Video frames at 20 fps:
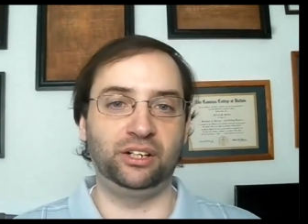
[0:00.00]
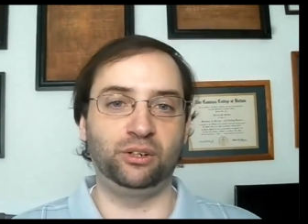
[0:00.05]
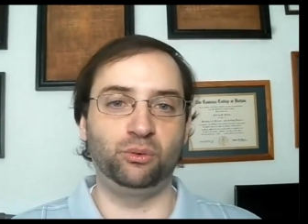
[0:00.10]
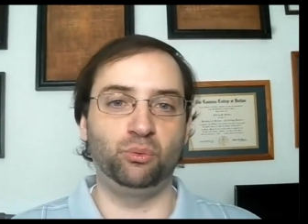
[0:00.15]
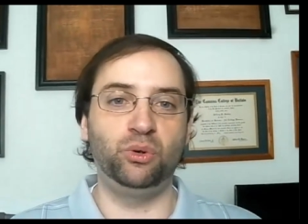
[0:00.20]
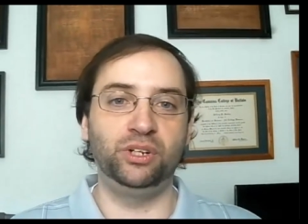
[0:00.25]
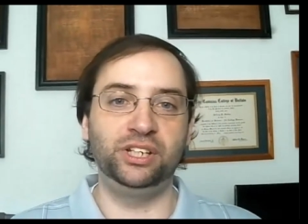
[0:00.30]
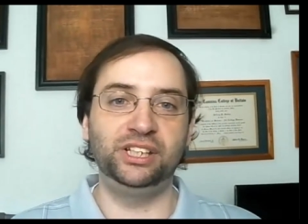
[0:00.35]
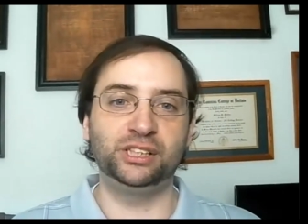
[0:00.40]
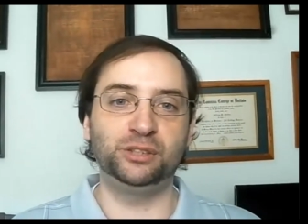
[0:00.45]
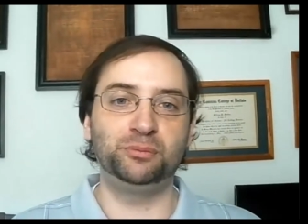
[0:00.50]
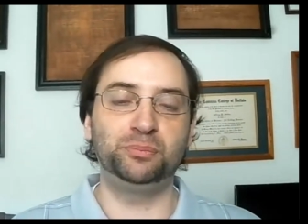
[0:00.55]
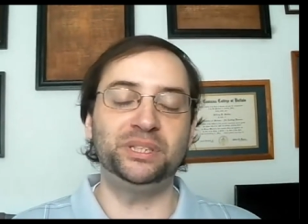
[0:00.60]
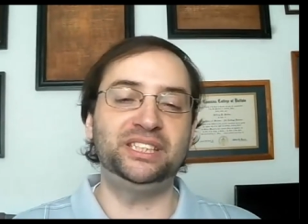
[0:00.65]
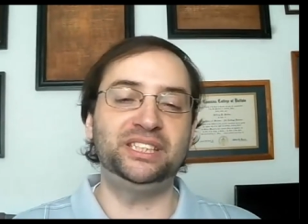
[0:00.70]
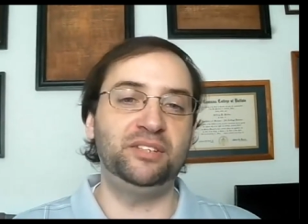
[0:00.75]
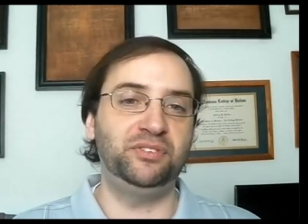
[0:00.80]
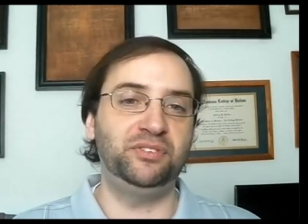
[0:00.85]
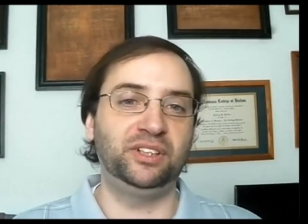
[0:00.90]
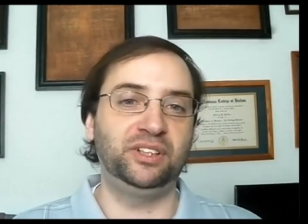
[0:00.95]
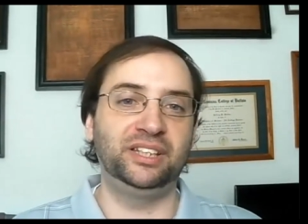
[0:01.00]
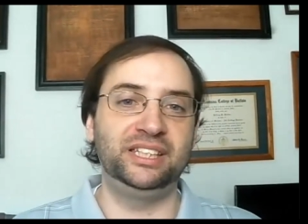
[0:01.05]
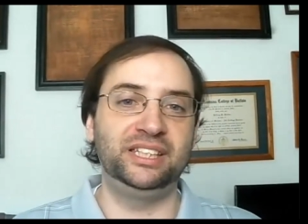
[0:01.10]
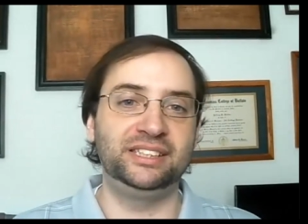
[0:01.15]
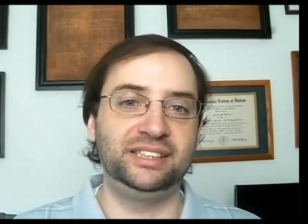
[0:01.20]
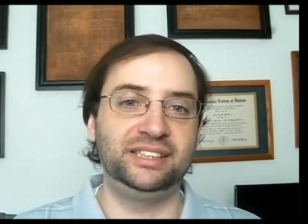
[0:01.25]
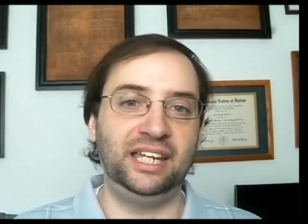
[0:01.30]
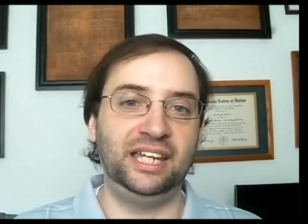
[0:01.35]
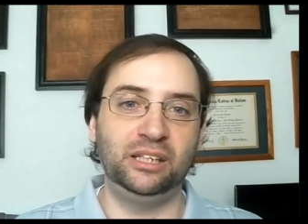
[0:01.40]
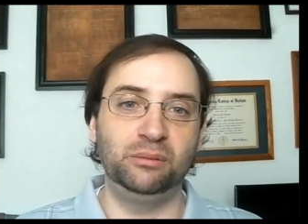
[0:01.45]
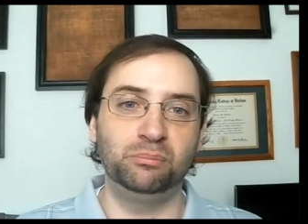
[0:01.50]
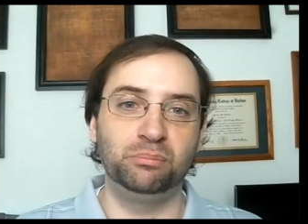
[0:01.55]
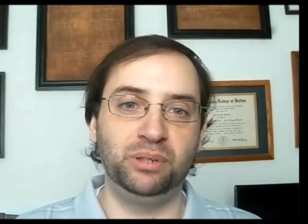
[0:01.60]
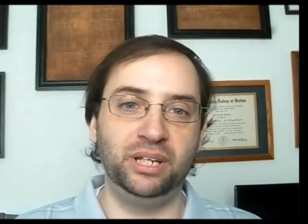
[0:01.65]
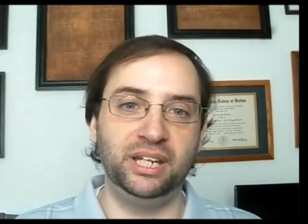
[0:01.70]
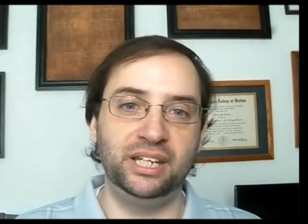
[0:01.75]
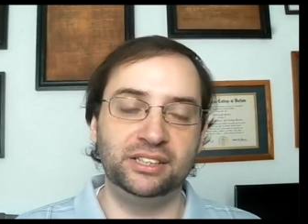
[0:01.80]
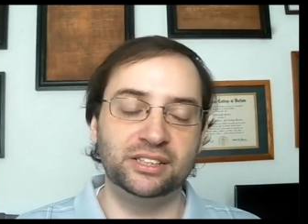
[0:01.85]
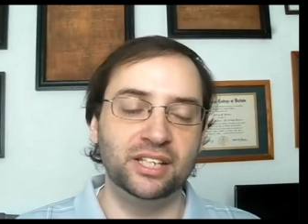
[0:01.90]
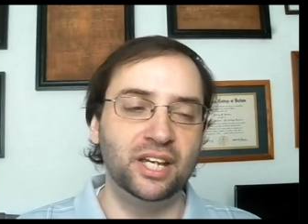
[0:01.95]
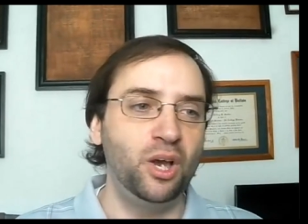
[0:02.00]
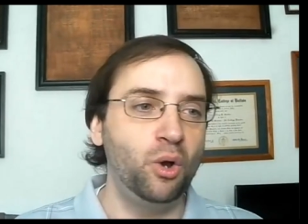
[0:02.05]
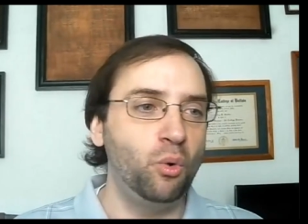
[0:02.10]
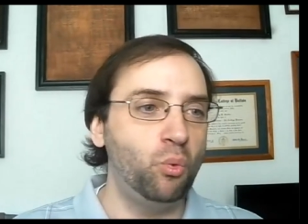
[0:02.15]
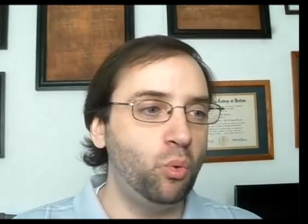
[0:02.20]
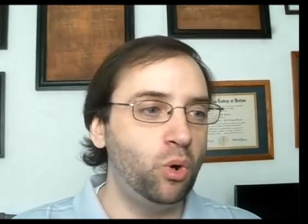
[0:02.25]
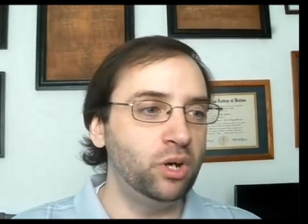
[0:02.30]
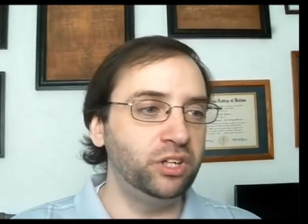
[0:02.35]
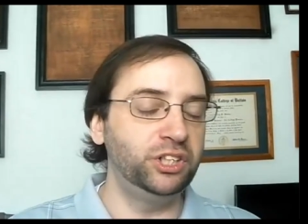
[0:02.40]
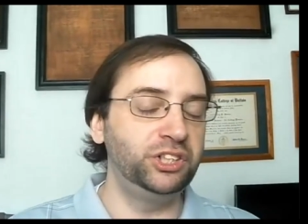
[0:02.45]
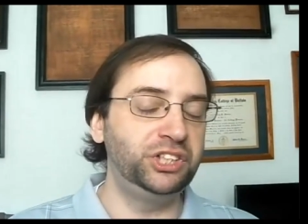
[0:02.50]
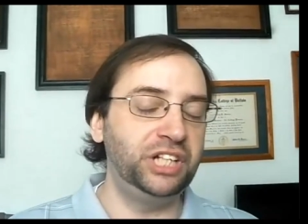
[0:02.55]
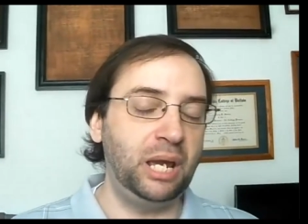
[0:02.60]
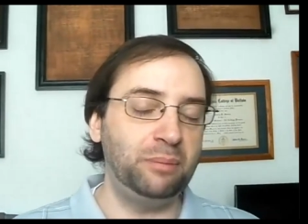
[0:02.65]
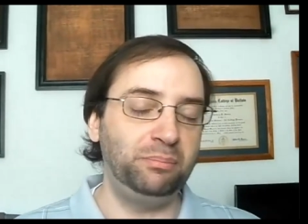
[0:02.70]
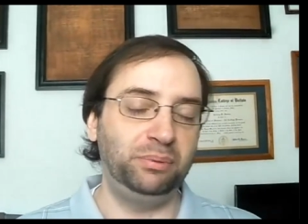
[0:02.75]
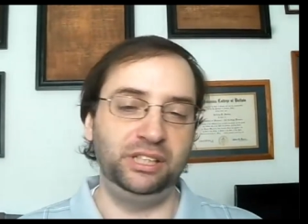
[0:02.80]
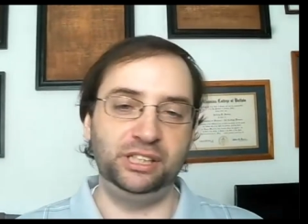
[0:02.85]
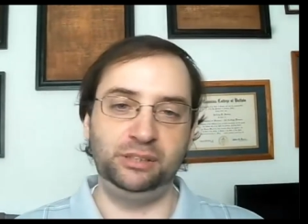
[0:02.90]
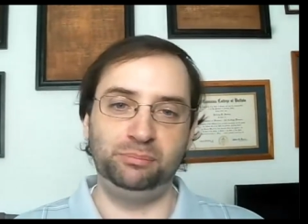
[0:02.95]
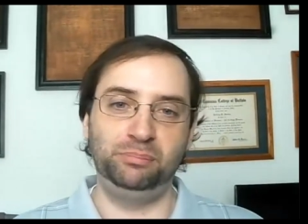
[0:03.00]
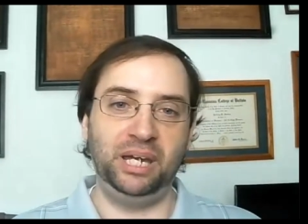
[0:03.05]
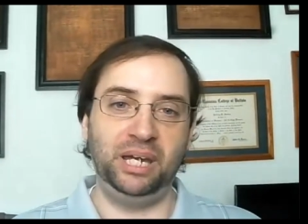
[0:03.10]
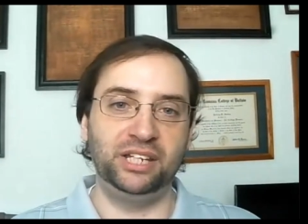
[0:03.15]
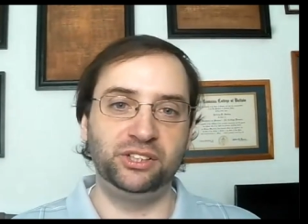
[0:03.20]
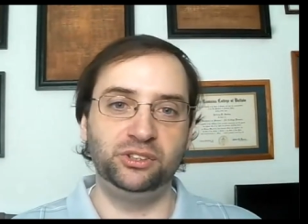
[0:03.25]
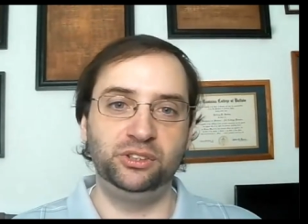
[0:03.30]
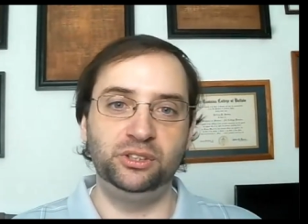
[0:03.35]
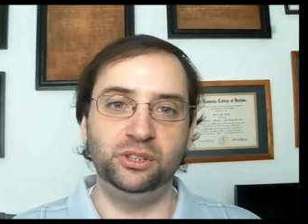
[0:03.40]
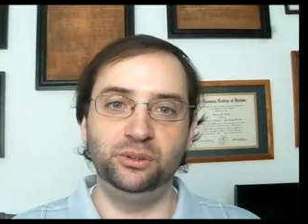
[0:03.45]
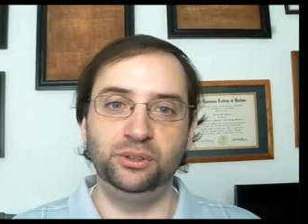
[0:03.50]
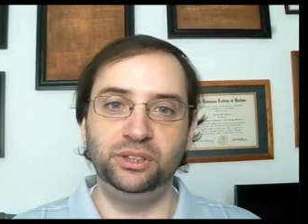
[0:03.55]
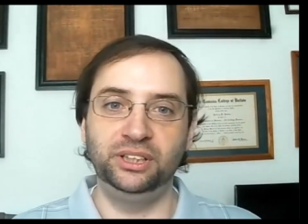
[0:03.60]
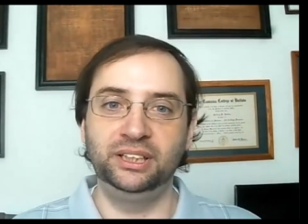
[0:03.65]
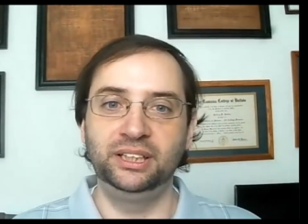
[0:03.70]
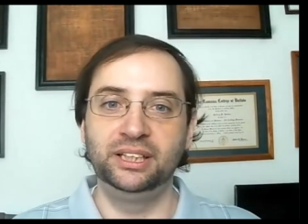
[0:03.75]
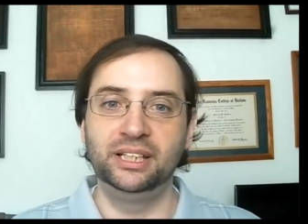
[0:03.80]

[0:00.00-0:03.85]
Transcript: What specifically is taking place? What are Japanese banks doing?